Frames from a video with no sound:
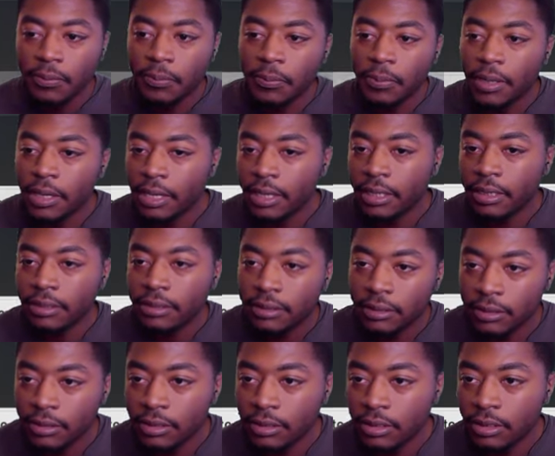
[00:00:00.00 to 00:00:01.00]
But
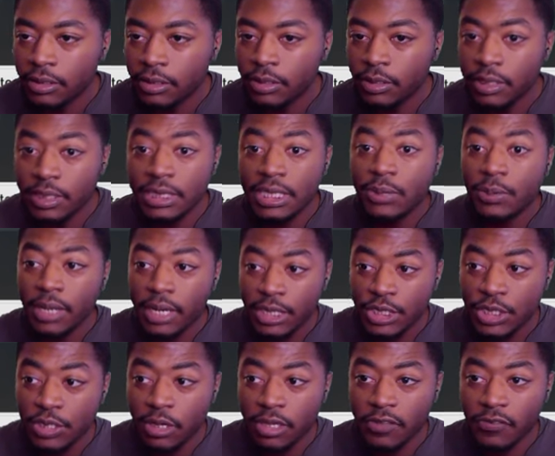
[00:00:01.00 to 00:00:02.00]
you can see when I
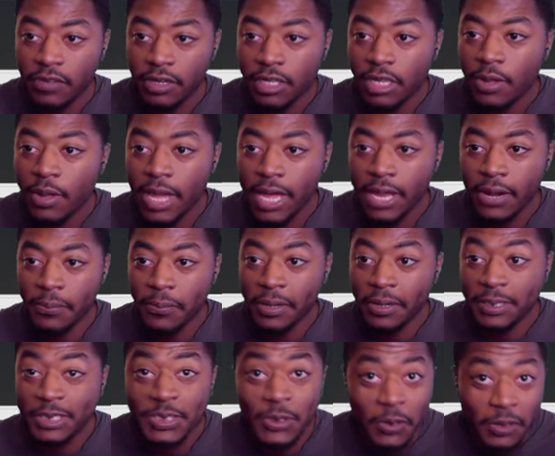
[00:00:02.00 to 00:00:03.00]
started the video, I had a
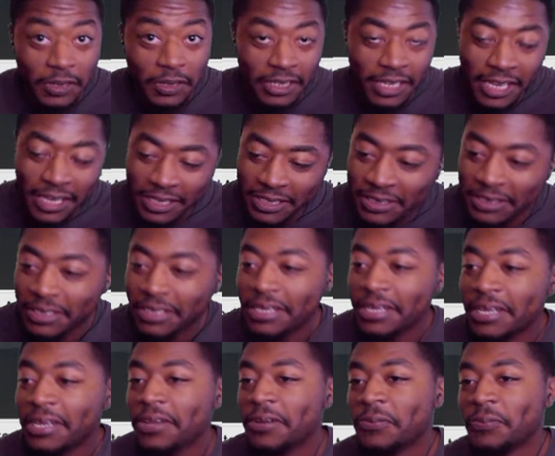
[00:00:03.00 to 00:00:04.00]
better score than that.
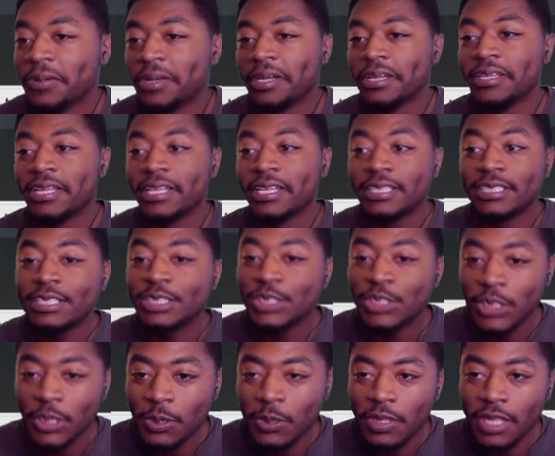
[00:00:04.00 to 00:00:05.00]
But just to
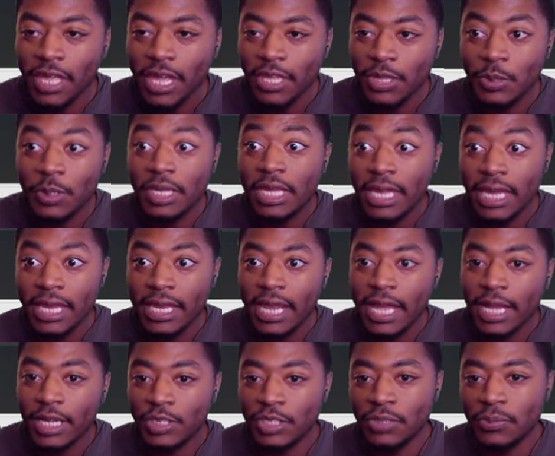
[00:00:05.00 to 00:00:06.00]
show you that you can
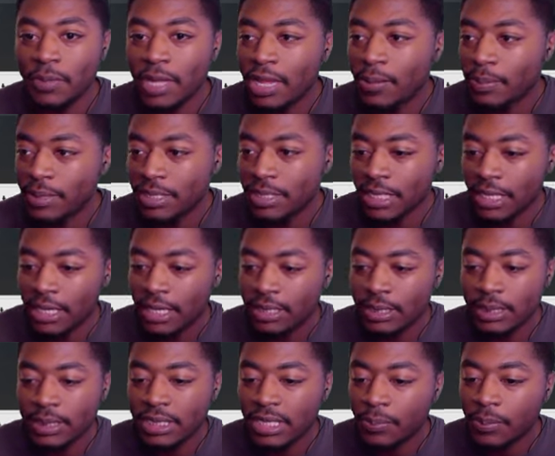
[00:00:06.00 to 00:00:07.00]
actually make mistakes
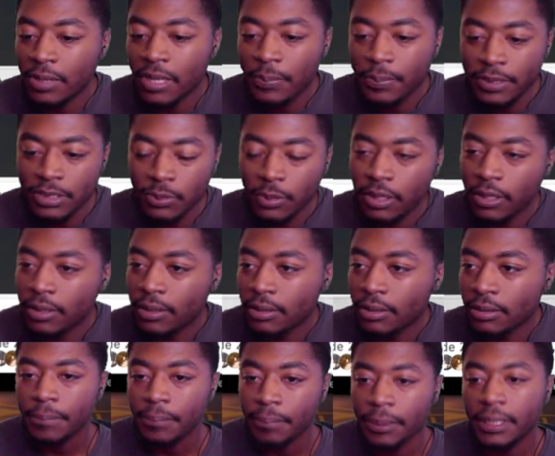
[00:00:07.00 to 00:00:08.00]
and slip up as well.
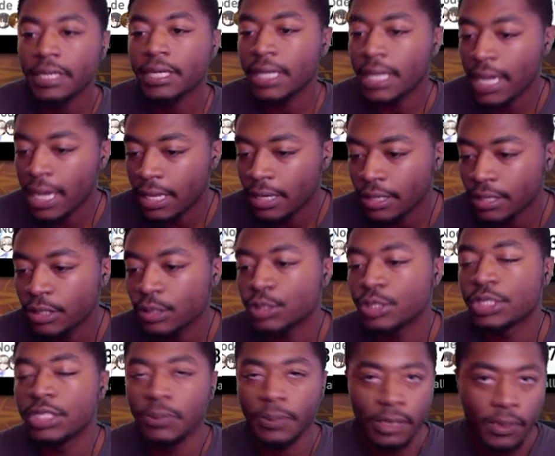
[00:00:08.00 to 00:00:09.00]
But in the end, you
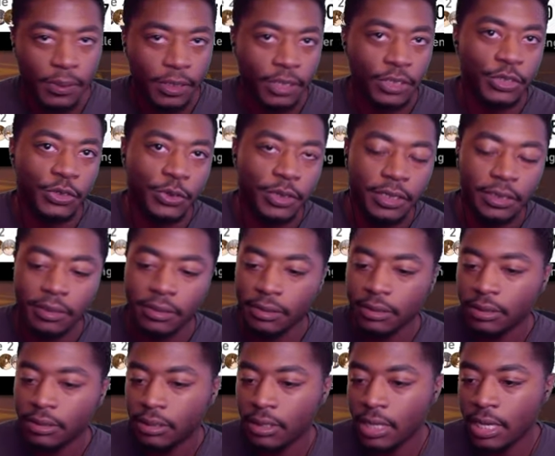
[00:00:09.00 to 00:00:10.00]
should still be able to do it.
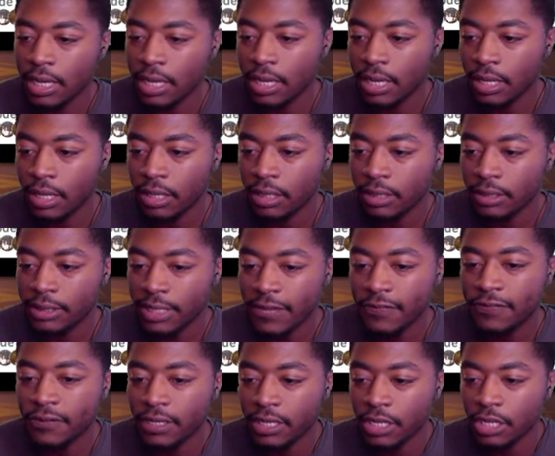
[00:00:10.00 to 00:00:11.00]
Uh,
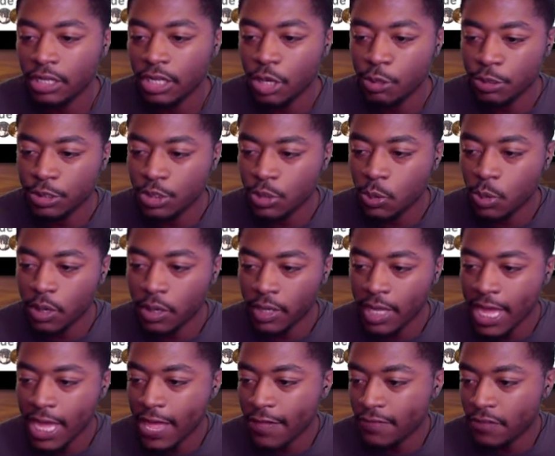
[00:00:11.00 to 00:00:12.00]
definitely a lower score on
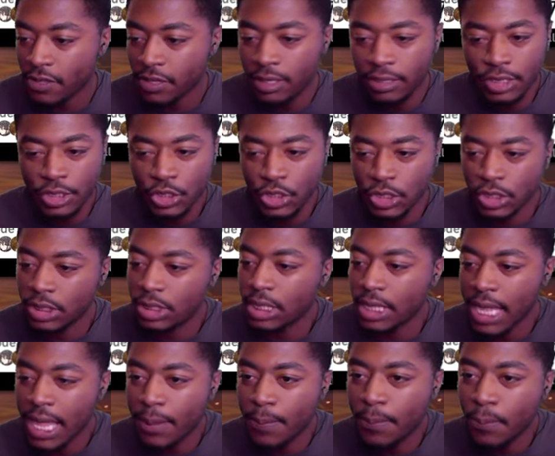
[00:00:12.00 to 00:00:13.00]
Kafka because it's just a
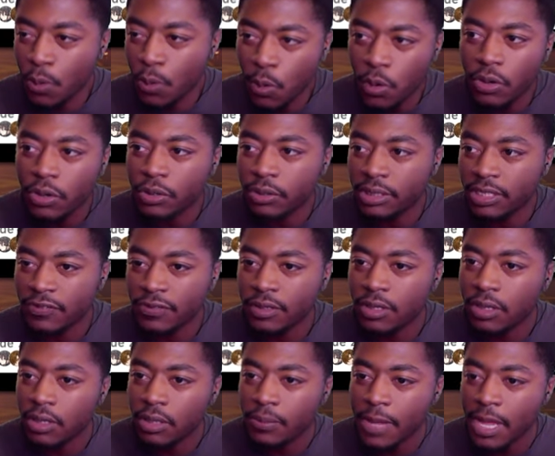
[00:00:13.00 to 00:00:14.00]
lot more
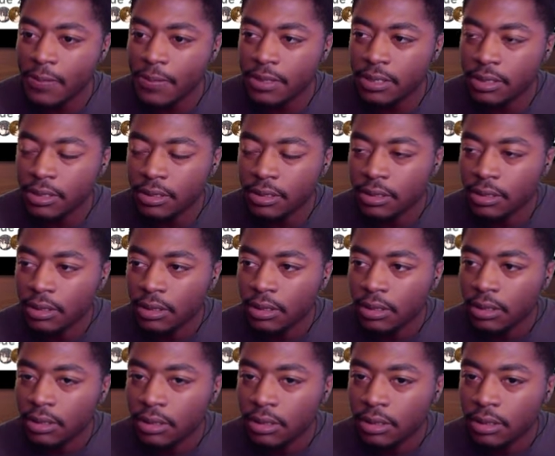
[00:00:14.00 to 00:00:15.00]
difficult in my opinion.
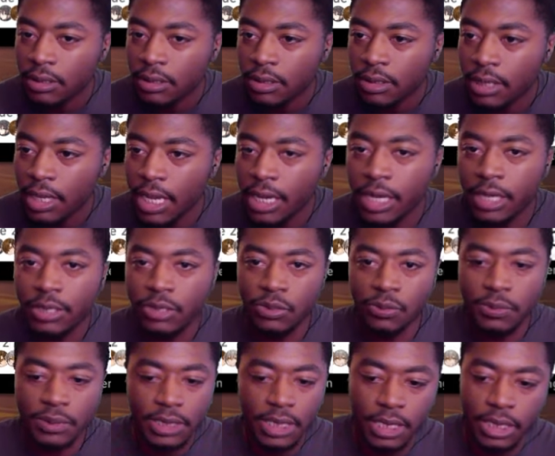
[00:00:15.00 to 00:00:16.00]
And then
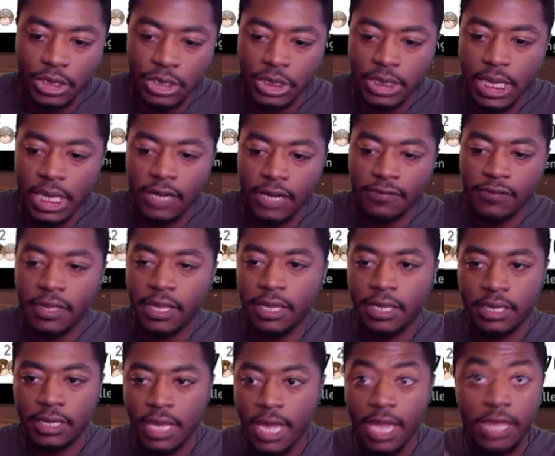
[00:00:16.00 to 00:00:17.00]
Doomsday is just kind of
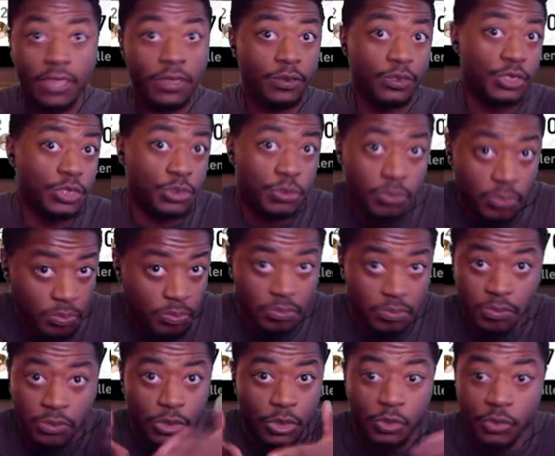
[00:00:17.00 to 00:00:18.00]
like, hey, there's
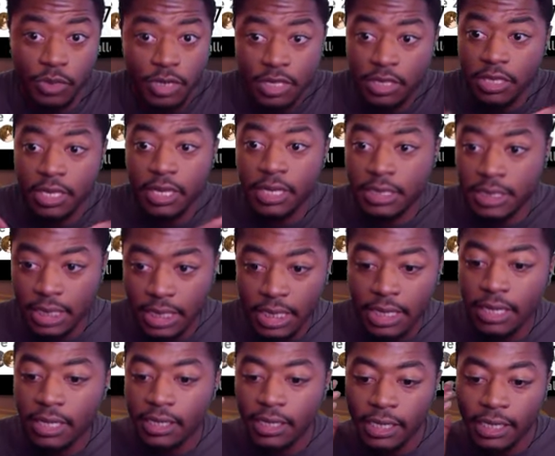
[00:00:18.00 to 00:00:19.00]
three things to
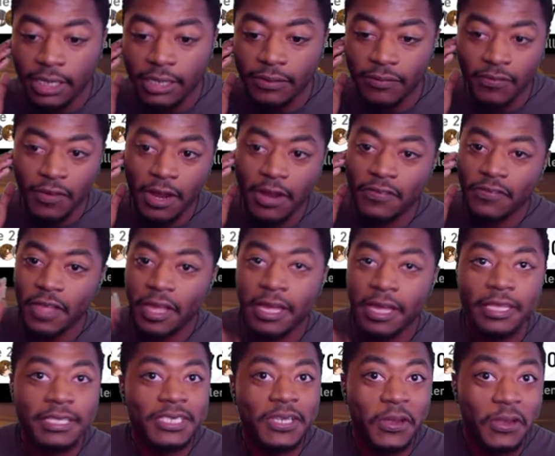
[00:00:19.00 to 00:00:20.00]
hit and Firefly
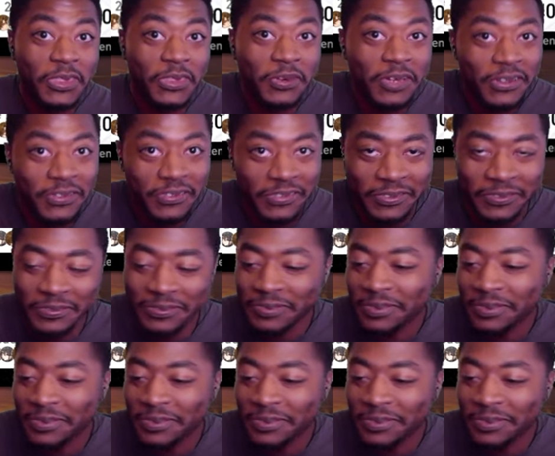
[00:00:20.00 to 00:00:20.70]
hits all three of them.